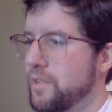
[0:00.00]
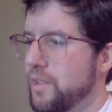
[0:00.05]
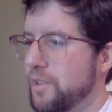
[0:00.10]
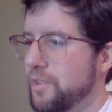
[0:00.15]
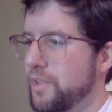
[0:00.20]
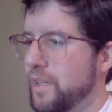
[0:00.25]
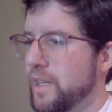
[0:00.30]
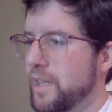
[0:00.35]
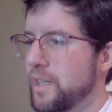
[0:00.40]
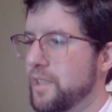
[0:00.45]

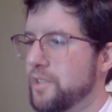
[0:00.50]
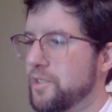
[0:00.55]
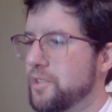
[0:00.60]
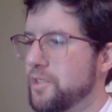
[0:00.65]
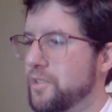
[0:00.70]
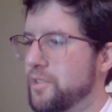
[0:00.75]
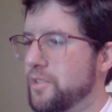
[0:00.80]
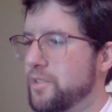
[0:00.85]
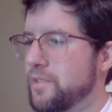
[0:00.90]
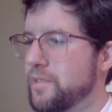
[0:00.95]
such
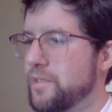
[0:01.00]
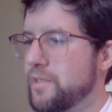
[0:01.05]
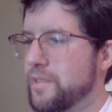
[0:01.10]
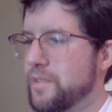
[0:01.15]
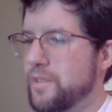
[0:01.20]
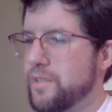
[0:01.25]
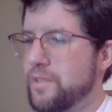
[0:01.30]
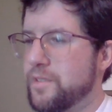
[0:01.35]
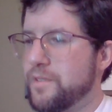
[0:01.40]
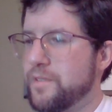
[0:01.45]
as
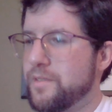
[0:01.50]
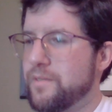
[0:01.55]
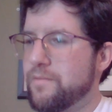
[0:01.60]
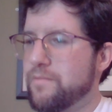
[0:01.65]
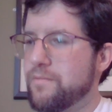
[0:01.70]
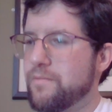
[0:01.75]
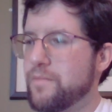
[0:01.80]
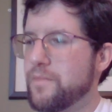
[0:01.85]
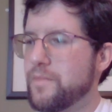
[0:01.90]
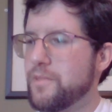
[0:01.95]

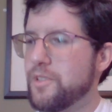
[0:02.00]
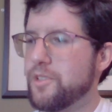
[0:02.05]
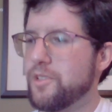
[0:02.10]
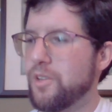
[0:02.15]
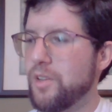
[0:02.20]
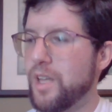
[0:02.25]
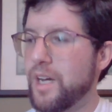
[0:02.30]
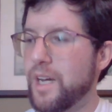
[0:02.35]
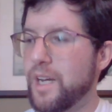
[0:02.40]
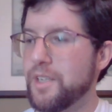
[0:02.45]

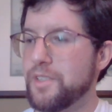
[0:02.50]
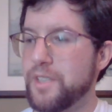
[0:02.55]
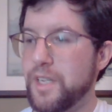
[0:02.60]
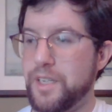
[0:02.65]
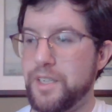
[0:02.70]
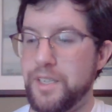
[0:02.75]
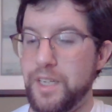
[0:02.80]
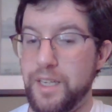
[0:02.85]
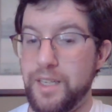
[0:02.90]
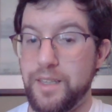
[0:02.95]
July
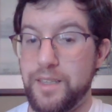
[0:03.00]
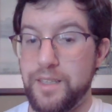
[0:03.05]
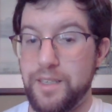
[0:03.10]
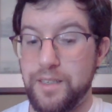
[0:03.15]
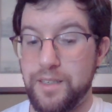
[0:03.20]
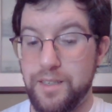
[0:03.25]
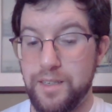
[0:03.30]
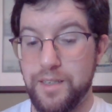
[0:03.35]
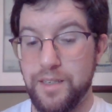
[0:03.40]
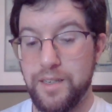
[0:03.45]
16th.
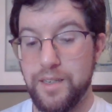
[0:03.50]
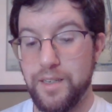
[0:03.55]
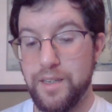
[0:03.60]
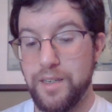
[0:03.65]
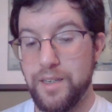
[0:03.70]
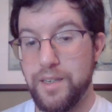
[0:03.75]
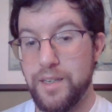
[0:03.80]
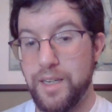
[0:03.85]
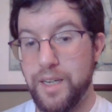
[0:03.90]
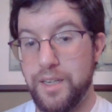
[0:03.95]

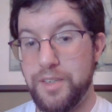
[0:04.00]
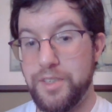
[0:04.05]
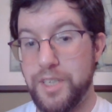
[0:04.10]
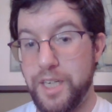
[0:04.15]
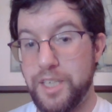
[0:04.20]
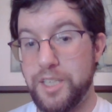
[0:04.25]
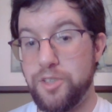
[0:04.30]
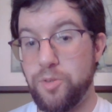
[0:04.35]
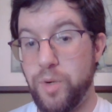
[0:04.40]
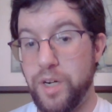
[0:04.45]
In
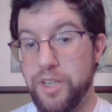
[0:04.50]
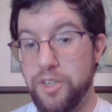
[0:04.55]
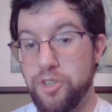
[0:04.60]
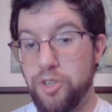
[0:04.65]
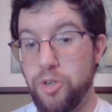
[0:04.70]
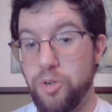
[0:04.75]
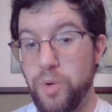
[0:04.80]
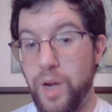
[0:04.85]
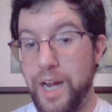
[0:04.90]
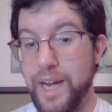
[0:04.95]

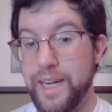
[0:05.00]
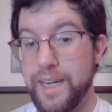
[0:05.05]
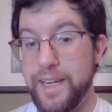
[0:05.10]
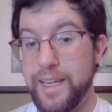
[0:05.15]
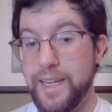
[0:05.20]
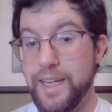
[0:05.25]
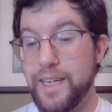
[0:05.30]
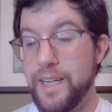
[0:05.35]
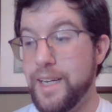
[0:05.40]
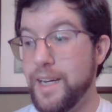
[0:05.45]
622 AD,
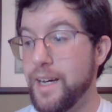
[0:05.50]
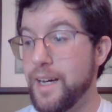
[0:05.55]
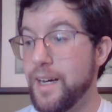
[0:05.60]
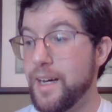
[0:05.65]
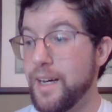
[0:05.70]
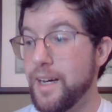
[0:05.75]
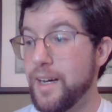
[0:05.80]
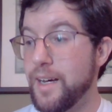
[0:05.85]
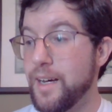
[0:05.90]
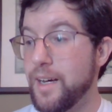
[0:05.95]
the
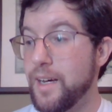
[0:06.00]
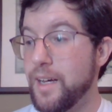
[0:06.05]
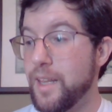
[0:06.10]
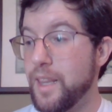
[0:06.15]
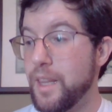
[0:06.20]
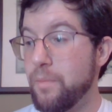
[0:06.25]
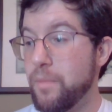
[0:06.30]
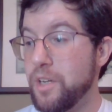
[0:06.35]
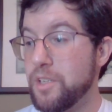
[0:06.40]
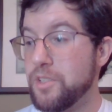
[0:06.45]

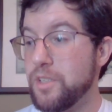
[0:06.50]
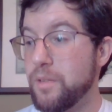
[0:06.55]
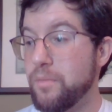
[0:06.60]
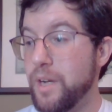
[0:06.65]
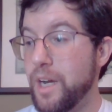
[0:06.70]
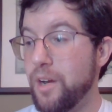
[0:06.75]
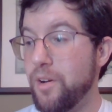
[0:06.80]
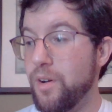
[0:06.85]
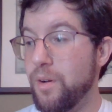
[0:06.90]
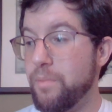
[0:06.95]

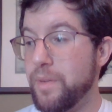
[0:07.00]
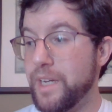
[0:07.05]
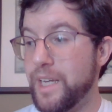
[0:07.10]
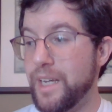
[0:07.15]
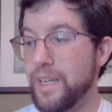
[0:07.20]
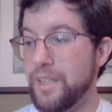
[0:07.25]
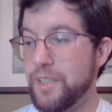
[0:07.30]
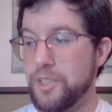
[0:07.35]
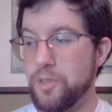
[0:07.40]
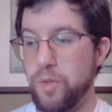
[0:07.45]
Muslim era
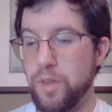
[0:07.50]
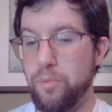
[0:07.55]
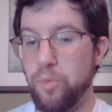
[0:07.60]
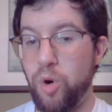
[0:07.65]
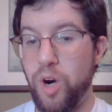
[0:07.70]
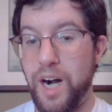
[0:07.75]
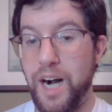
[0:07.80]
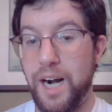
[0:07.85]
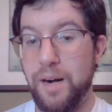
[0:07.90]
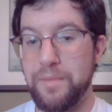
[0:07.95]
begins with
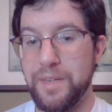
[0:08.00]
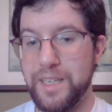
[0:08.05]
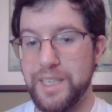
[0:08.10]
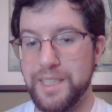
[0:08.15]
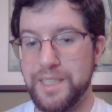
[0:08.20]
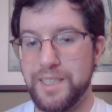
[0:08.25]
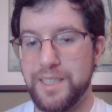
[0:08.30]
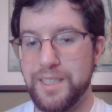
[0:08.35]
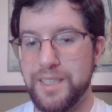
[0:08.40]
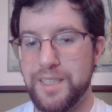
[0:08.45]

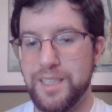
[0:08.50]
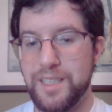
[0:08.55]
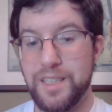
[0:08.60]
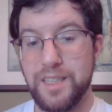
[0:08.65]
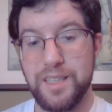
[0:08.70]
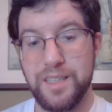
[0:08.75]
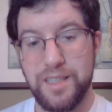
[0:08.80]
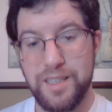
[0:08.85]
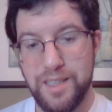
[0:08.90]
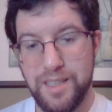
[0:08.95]
Muhammad,
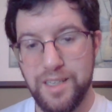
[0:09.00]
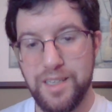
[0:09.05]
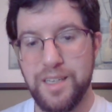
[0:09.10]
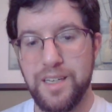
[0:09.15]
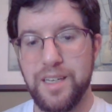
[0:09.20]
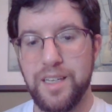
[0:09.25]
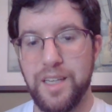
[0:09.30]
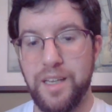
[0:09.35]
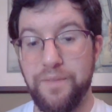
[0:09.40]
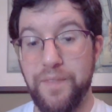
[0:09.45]

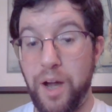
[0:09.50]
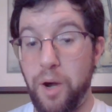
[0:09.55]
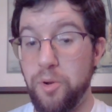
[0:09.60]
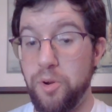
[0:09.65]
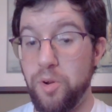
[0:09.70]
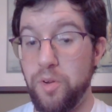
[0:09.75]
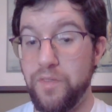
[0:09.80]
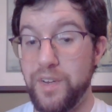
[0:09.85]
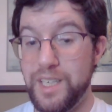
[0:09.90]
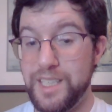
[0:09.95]
the
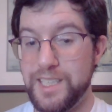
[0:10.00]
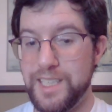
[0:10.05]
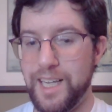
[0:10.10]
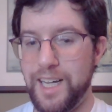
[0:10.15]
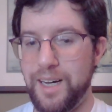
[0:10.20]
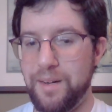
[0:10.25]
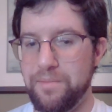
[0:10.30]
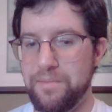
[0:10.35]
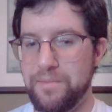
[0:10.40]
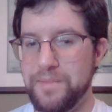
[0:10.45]
founder of
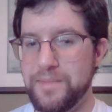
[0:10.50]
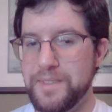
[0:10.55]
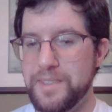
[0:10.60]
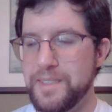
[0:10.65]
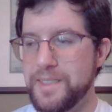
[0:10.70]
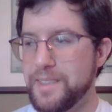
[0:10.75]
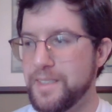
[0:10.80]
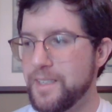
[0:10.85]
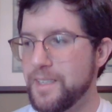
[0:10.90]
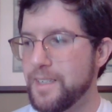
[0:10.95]
Islam,
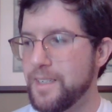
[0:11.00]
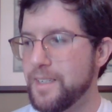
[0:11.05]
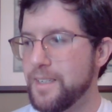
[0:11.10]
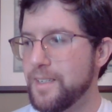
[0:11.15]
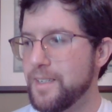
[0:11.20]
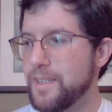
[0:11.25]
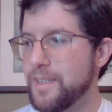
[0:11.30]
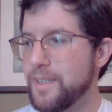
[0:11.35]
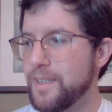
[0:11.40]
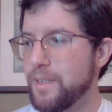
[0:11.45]

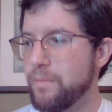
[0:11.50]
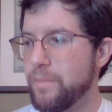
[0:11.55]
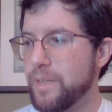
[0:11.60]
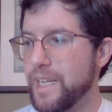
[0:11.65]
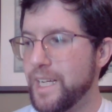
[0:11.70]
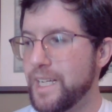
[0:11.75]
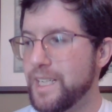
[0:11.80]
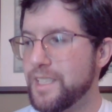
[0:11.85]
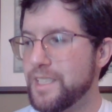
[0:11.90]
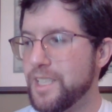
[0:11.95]

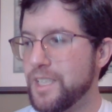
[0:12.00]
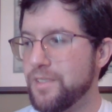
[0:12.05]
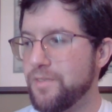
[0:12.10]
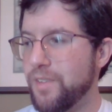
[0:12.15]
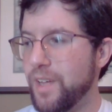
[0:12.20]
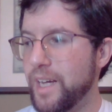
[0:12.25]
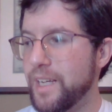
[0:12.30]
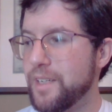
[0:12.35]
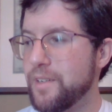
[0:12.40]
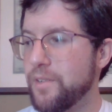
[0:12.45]
begins his
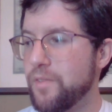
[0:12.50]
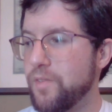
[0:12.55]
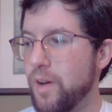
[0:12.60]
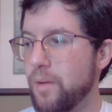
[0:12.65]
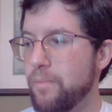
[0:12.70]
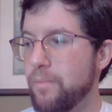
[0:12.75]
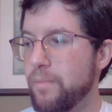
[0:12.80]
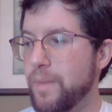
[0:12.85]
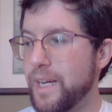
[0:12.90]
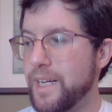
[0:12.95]
flight
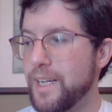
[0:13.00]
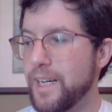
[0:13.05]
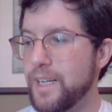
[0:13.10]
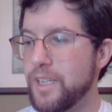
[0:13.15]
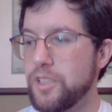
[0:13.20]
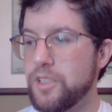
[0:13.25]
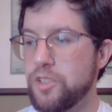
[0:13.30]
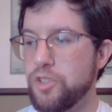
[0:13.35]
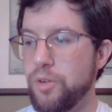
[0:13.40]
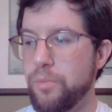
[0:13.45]
from
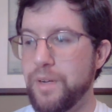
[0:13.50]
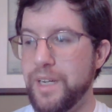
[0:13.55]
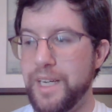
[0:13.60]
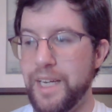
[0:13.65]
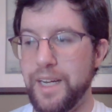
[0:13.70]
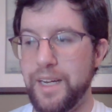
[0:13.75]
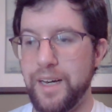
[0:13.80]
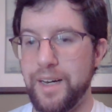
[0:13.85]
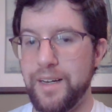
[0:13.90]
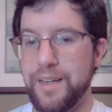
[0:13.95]
Mecca to
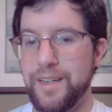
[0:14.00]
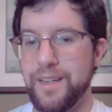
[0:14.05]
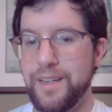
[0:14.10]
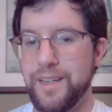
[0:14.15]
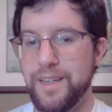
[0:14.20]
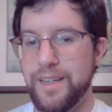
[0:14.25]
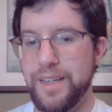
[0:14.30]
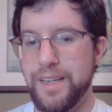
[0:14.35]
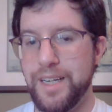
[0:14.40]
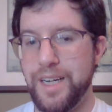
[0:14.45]
Medina,
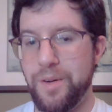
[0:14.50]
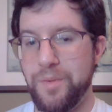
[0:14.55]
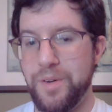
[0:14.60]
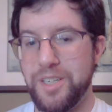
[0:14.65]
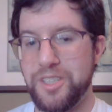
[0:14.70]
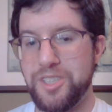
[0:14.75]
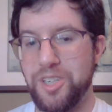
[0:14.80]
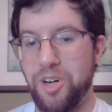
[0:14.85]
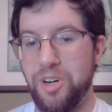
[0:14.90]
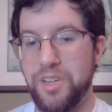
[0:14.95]
and
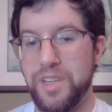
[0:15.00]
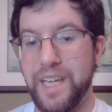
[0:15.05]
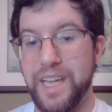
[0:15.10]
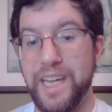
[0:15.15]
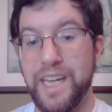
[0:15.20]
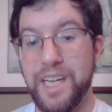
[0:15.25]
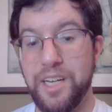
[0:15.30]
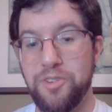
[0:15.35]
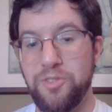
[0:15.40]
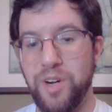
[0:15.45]
what is called the
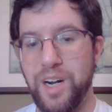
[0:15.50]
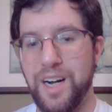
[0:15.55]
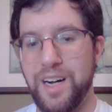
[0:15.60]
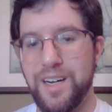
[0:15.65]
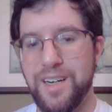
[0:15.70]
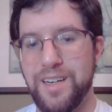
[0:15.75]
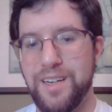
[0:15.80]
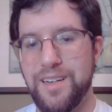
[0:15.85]
Hijra,